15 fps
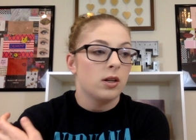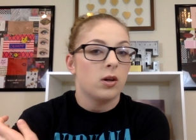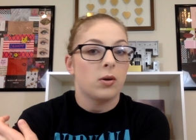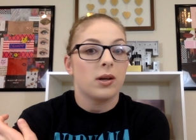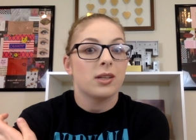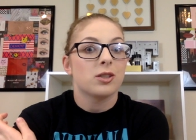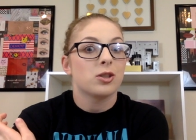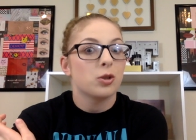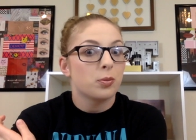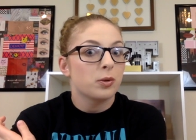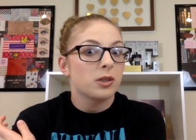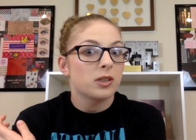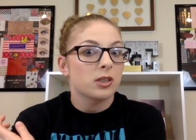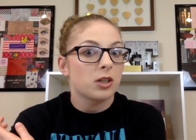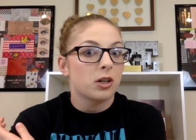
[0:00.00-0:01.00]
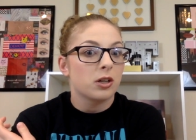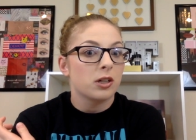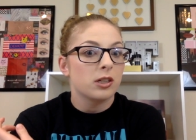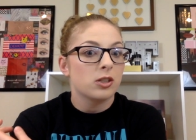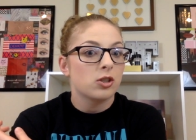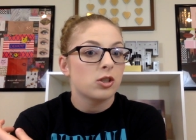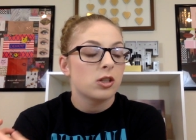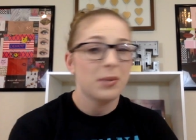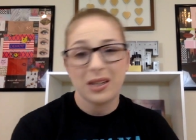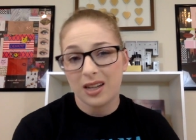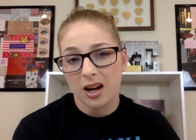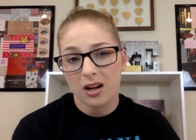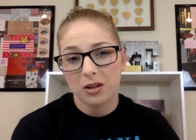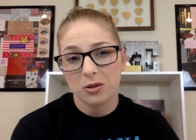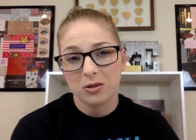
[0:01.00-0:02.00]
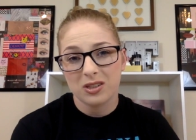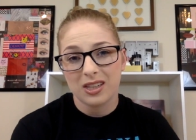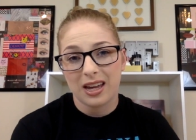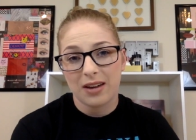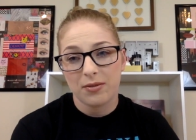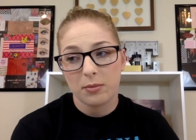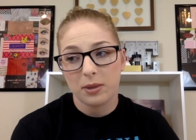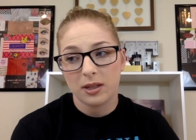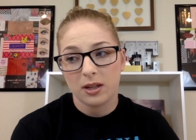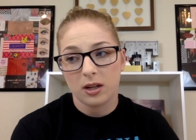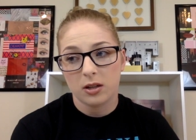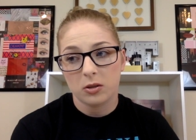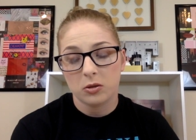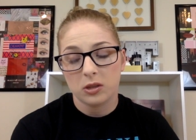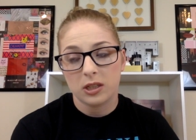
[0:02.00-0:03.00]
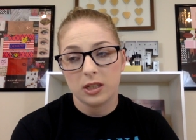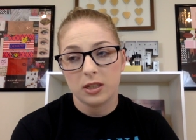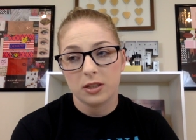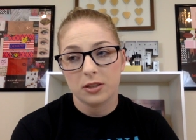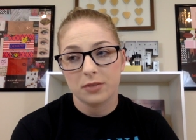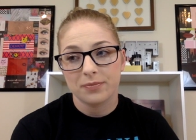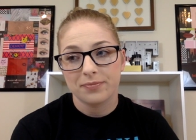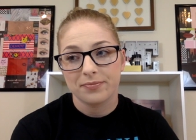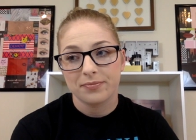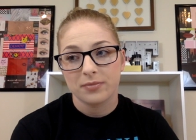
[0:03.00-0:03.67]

don't get super discouraged. McDonald's, they have a McDonald's here.